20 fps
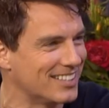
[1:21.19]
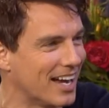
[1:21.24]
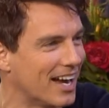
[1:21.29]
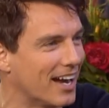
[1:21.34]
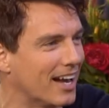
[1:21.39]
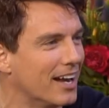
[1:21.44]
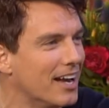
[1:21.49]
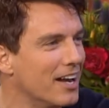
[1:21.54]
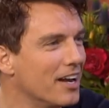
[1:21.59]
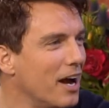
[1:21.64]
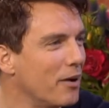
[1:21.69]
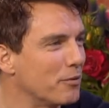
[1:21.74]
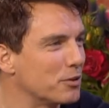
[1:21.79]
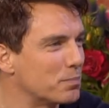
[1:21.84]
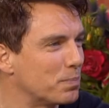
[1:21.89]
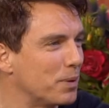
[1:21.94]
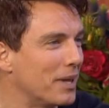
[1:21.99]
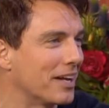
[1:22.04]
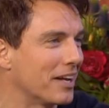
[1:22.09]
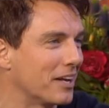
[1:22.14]
Yeah, I
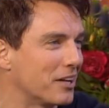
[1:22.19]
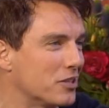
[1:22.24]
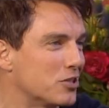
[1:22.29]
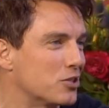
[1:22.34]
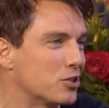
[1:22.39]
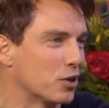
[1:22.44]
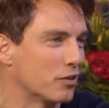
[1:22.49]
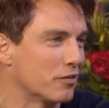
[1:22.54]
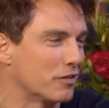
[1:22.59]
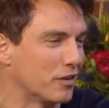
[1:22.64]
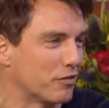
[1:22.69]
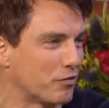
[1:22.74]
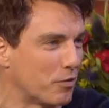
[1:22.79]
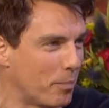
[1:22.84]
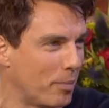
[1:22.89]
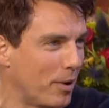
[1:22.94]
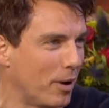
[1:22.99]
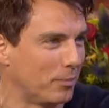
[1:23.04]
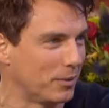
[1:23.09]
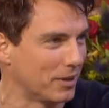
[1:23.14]
was playing a conservative
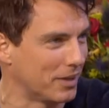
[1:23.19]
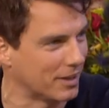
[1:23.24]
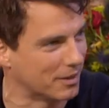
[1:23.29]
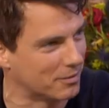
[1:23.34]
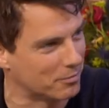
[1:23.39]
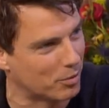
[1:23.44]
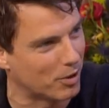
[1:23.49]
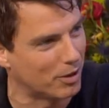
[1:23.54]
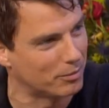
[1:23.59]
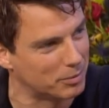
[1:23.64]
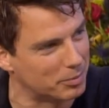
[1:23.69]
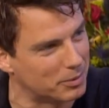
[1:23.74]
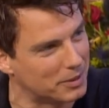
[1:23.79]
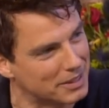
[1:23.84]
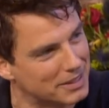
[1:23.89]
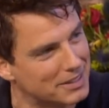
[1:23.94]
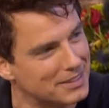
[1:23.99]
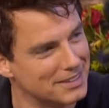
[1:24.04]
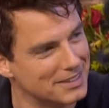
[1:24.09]
Republican, probably.